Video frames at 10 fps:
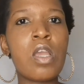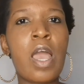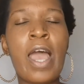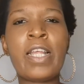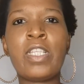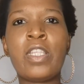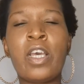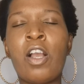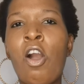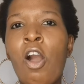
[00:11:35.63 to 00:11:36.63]
and the
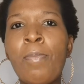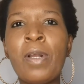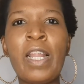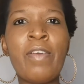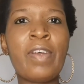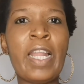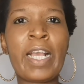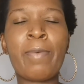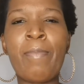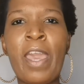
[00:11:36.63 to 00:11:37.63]
Carb Clever
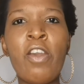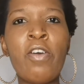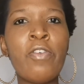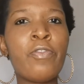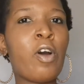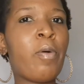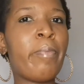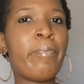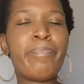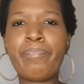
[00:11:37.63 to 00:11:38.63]
like mayo
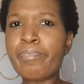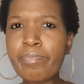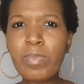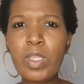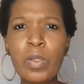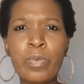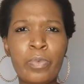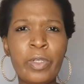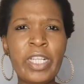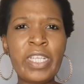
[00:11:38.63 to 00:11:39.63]
from
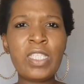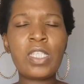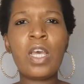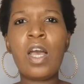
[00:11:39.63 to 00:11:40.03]
Woolies.